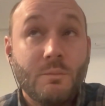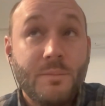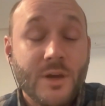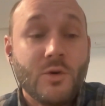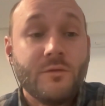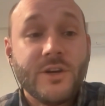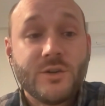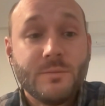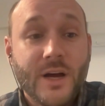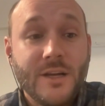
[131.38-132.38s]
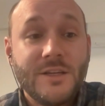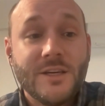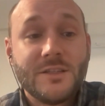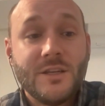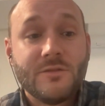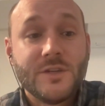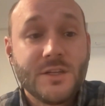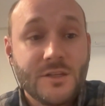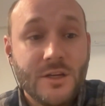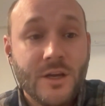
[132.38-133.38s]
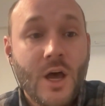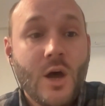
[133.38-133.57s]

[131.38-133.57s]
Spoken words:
big motivation behind TXT360